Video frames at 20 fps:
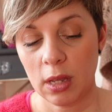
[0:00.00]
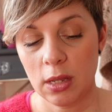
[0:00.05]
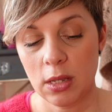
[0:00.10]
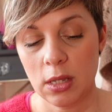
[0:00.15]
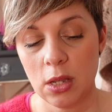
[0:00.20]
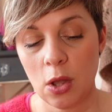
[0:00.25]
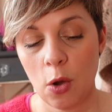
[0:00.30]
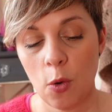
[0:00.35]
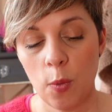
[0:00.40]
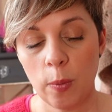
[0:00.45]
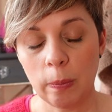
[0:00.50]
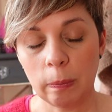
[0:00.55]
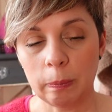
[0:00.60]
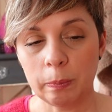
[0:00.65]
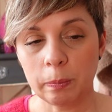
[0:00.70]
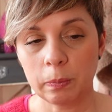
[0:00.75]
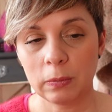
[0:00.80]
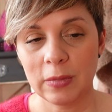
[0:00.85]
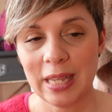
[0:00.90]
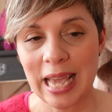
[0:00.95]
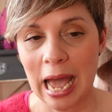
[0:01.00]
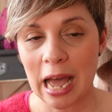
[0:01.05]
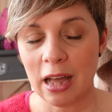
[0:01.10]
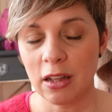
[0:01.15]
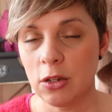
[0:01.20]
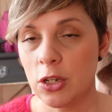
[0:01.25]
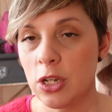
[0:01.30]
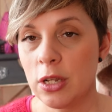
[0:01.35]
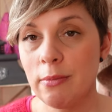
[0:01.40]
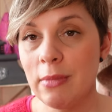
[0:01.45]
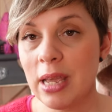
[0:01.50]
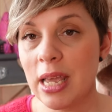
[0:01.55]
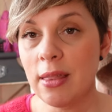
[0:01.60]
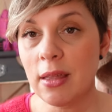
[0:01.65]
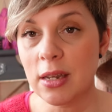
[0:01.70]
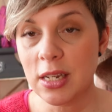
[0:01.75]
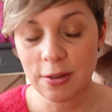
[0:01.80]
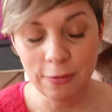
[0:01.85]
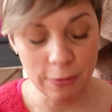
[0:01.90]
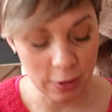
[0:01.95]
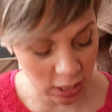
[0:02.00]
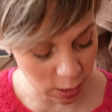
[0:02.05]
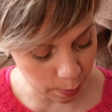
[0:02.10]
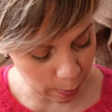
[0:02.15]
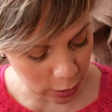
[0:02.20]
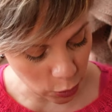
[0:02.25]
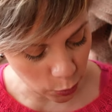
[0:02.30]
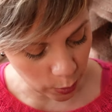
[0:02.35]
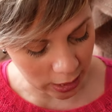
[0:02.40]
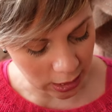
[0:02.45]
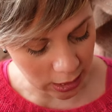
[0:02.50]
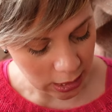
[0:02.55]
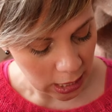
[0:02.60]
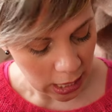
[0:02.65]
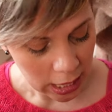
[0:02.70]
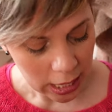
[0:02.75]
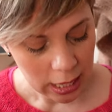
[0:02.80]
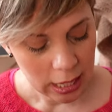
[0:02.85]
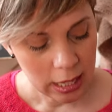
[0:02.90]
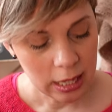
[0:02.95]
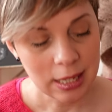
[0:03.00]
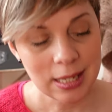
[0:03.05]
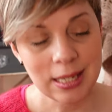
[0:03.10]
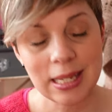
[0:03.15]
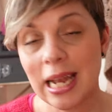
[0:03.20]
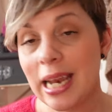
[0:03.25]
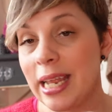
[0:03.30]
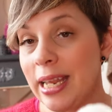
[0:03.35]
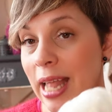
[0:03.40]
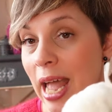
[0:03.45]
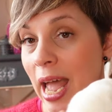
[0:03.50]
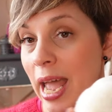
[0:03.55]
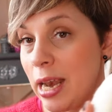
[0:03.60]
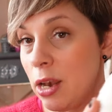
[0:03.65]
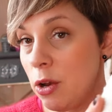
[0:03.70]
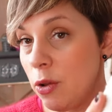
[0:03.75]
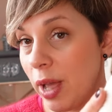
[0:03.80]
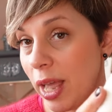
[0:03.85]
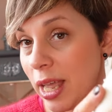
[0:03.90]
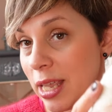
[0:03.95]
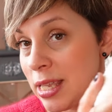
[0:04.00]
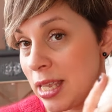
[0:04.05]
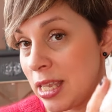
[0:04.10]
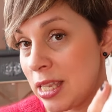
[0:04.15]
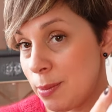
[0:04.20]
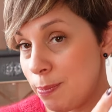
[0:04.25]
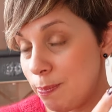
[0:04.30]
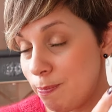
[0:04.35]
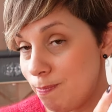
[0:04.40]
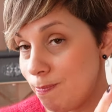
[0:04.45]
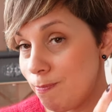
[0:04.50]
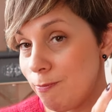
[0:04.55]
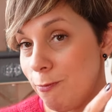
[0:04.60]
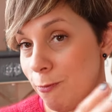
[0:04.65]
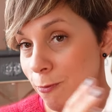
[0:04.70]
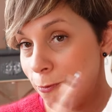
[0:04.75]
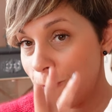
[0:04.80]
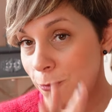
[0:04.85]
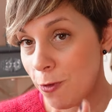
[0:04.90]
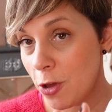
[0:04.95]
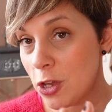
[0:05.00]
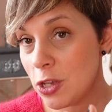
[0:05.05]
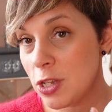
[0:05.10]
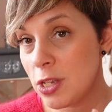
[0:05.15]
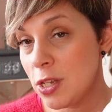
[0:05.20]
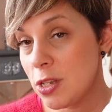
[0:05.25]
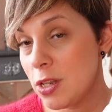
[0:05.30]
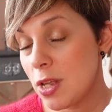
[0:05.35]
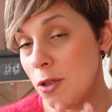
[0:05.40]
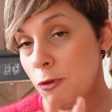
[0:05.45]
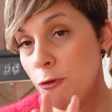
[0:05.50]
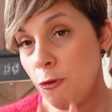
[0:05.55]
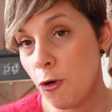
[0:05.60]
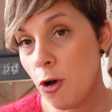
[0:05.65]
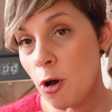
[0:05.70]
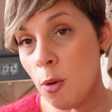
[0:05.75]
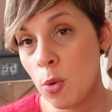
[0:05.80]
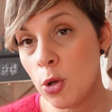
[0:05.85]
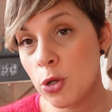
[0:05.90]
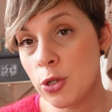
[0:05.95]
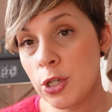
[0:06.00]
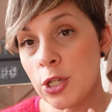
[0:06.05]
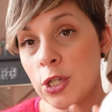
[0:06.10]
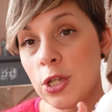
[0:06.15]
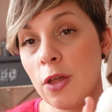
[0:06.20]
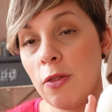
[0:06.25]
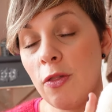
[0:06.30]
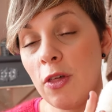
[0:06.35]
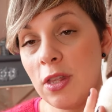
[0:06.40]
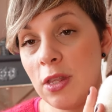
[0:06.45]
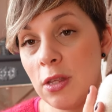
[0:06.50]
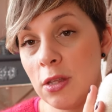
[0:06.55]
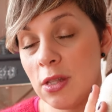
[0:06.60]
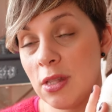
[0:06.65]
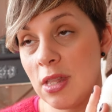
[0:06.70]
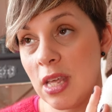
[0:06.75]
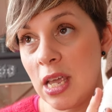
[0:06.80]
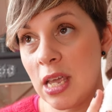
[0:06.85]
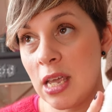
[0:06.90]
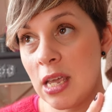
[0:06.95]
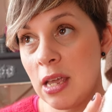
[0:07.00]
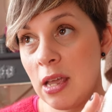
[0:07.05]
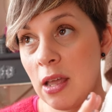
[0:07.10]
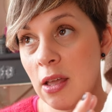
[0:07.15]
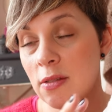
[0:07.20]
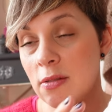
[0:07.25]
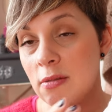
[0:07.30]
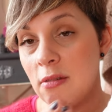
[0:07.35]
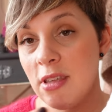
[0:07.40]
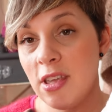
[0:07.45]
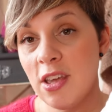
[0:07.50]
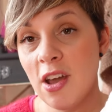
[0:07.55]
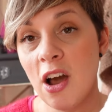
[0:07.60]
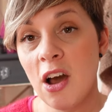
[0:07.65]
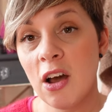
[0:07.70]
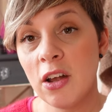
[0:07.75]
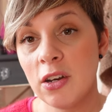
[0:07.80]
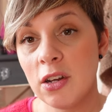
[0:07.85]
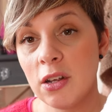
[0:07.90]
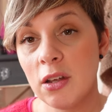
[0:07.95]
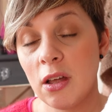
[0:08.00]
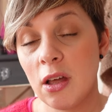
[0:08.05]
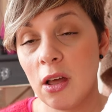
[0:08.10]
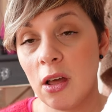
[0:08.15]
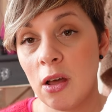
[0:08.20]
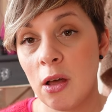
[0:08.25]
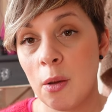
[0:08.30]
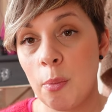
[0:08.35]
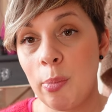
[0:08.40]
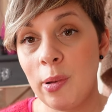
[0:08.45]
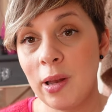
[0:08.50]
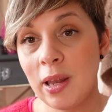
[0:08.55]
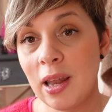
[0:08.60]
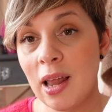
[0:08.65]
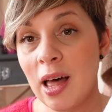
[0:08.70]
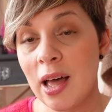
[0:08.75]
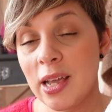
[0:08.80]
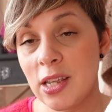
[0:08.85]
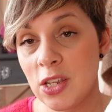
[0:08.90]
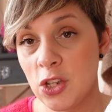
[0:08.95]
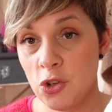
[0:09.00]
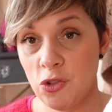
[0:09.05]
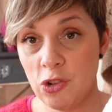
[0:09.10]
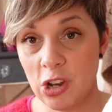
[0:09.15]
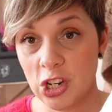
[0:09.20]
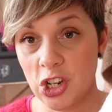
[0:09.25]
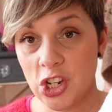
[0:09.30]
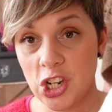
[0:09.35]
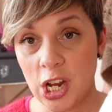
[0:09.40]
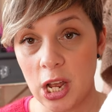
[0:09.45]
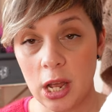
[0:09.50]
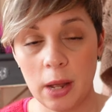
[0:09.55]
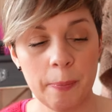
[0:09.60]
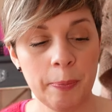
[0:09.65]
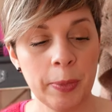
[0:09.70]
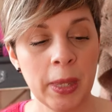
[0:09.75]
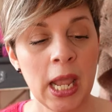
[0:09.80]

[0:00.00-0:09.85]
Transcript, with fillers: So yeah, to me the difference between Stellina and Lurex is first and foremost the yarn ply structure